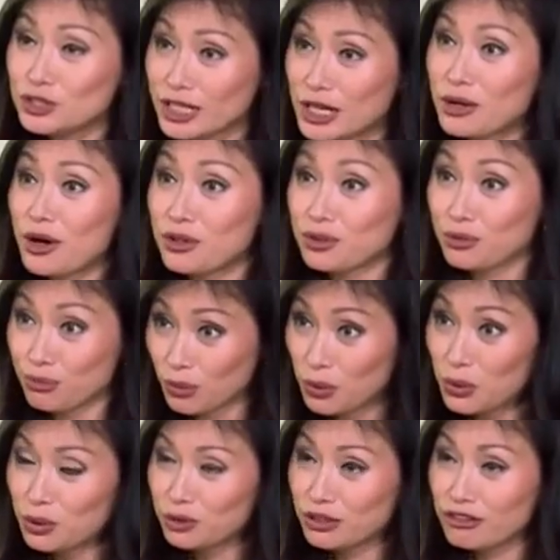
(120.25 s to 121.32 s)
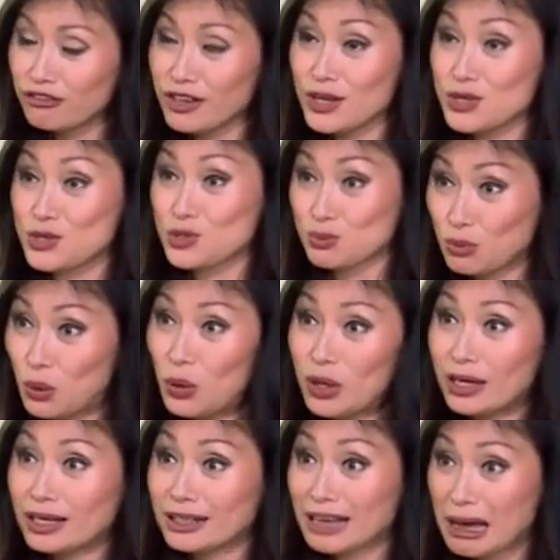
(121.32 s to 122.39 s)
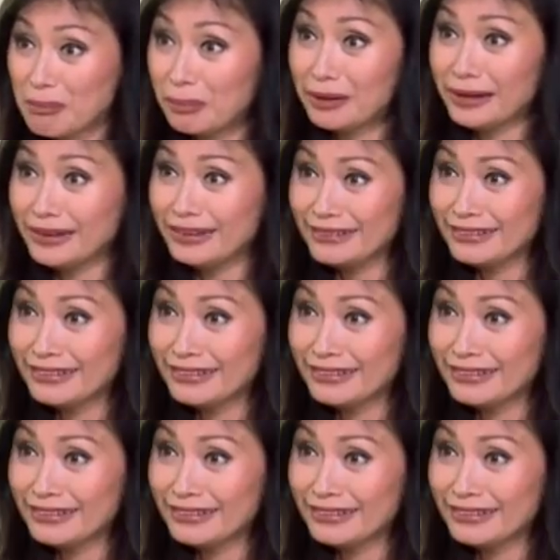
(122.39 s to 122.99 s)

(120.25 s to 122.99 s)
take on the role of a smaller company?